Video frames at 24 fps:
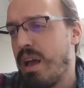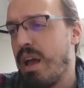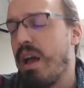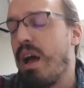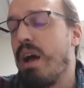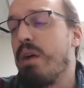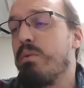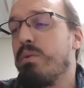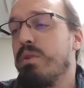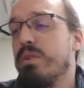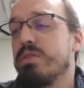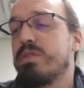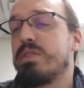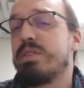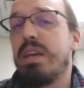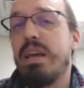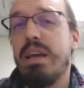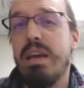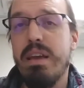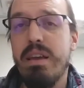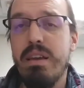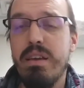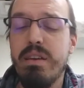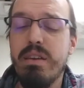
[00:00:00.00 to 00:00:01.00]
I will
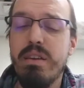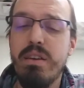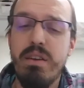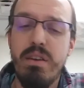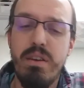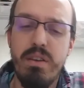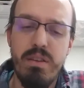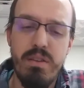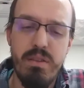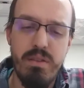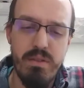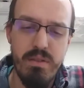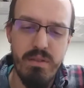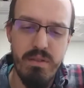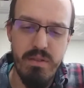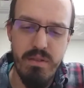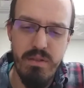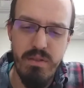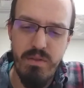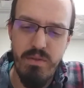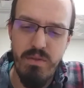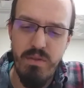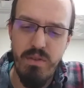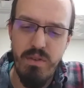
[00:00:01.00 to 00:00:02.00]
say,
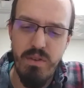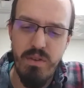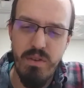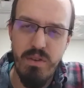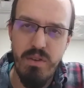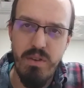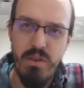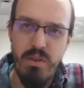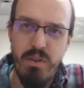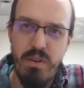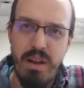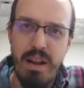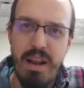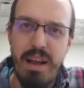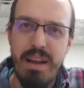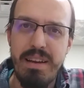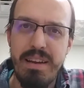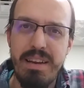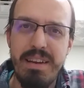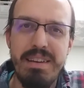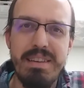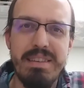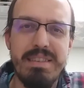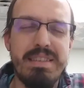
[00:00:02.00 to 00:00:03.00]
I
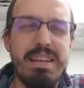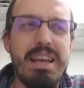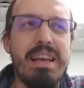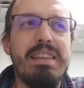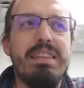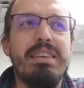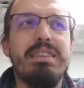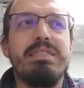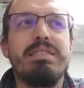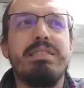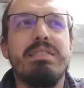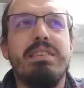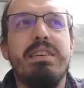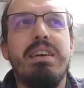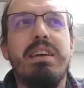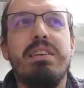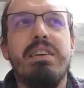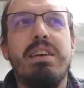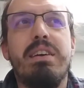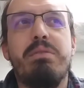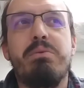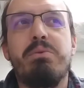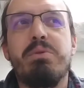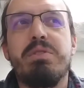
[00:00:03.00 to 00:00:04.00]
need to say this.
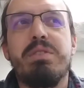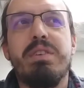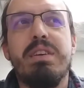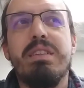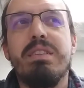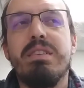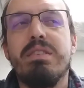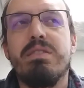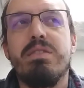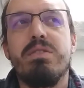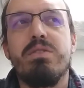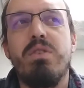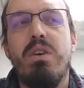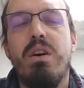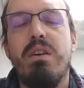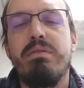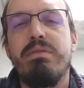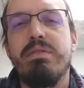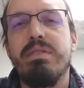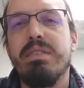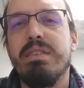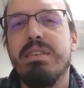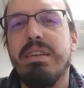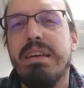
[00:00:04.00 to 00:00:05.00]
I will say this as
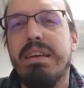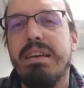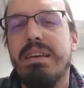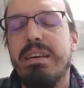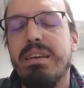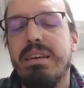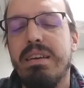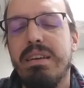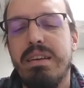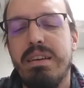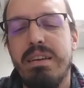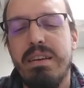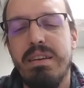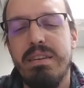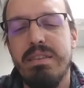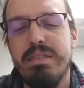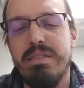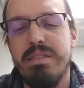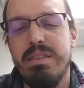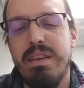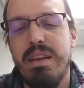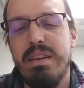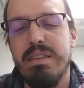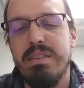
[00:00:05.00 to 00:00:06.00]
often
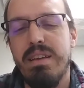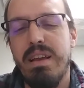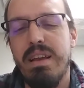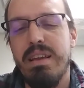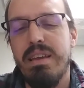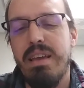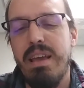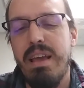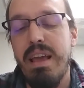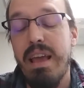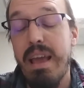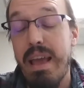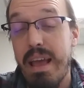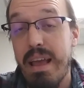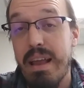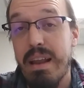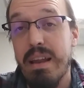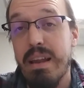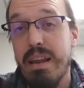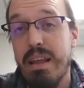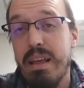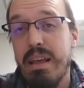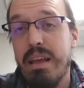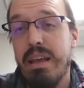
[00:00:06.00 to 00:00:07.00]
as I
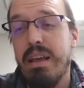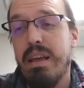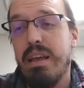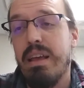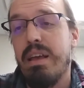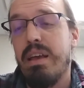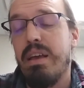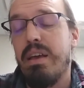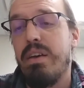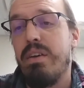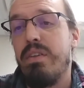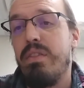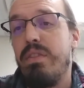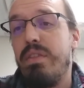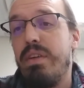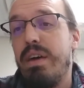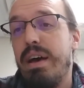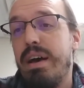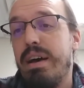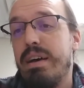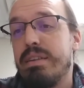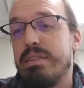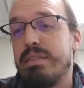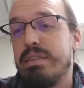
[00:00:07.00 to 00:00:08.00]
can,
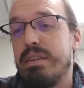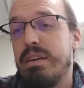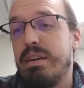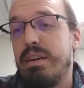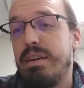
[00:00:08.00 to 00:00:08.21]
that